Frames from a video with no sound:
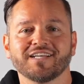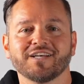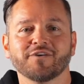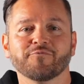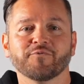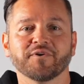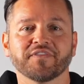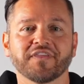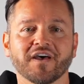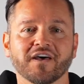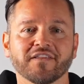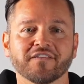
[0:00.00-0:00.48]

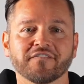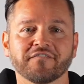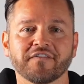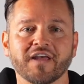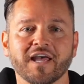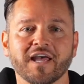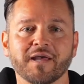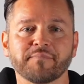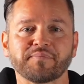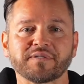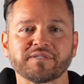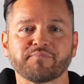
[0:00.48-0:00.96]
With other
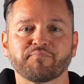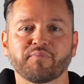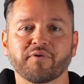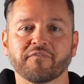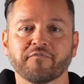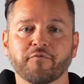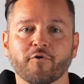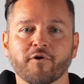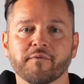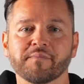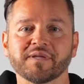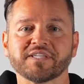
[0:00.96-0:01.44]
vapes,
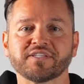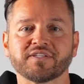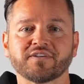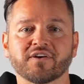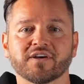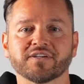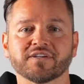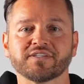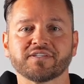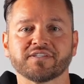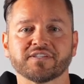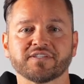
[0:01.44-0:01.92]
performance
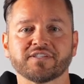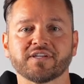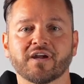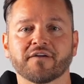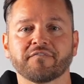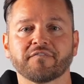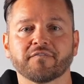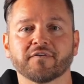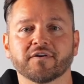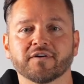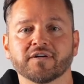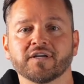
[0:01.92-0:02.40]
starts to
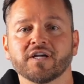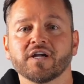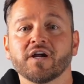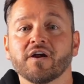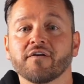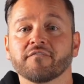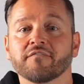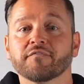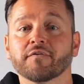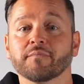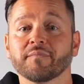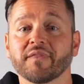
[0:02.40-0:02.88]
suffer
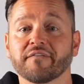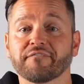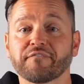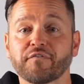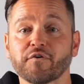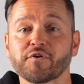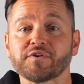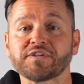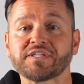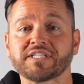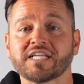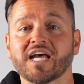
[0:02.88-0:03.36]
from the
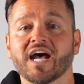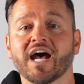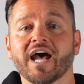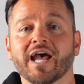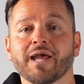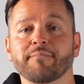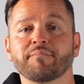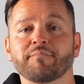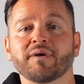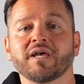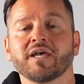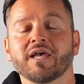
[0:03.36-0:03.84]
first
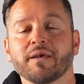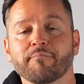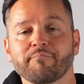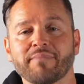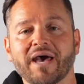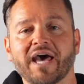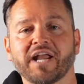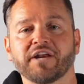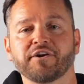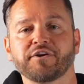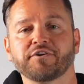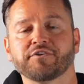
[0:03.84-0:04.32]
time
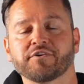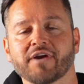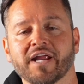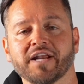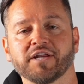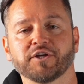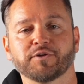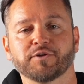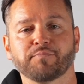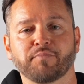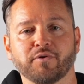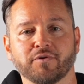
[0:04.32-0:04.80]
battery
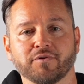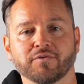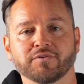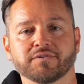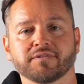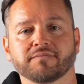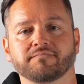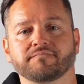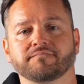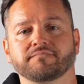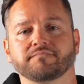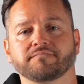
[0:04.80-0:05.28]
drainage pulls.
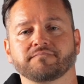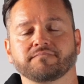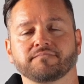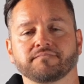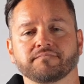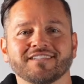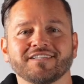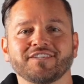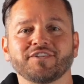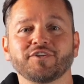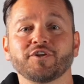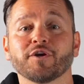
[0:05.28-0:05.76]

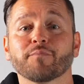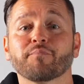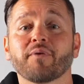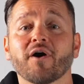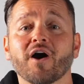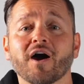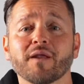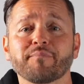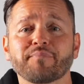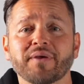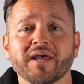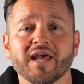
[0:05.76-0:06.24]
Your
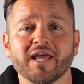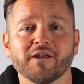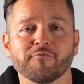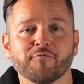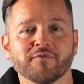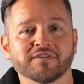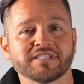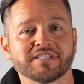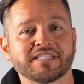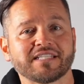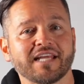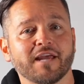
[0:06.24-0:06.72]
podpen
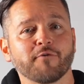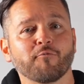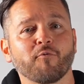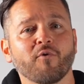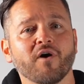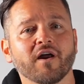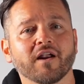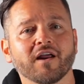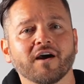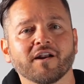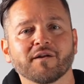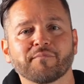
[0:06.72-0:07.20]
will stay
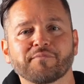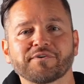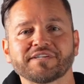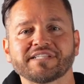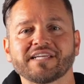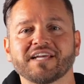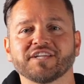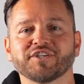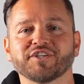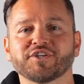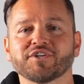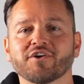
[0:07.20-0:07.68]

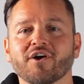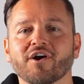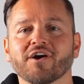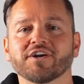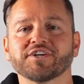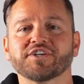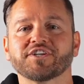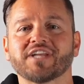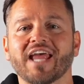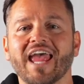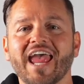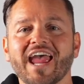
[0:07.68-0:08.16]
100%
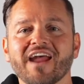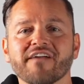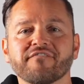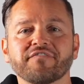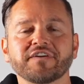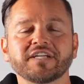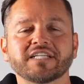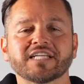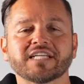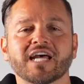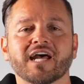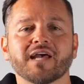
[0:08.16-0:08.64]
charged
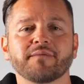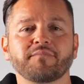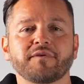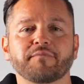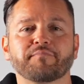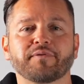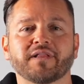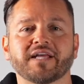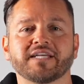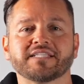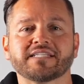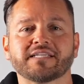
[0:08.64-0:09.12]
every time you
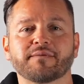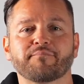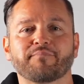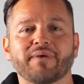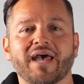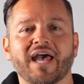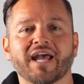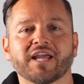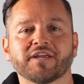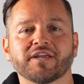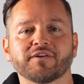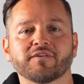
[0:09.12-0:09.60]
place it
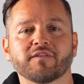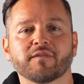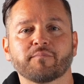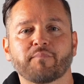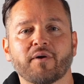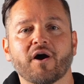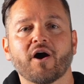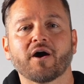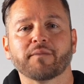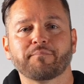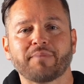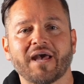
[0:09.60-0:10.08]
back into the
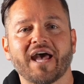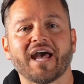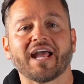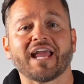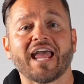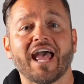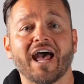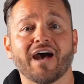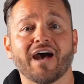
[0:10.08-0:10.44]
podpak